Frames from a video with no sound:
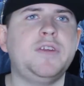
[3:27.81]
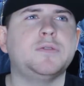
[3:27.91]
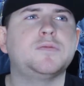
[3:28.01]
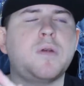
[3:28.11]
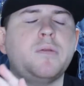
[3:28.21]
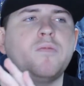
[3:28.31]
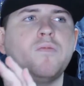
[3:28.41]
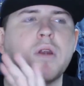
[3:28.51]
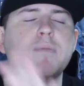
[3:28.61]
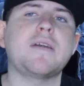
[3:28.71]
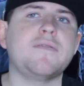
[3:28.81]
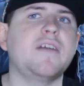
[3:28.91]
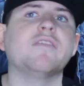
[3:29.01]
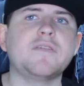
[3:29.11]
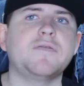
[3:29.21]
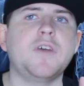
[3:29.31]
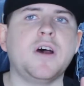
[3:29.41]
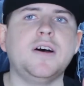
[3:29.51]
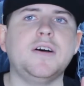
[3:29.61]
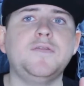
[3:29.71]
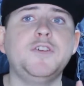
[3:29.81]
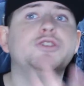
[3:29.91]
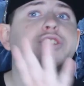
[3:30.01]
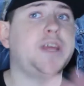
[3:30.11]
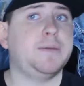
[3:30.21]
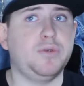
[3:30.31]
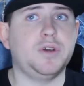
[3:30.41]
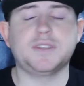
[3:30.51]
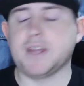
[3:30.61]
It was probably one of my favorite Future State books,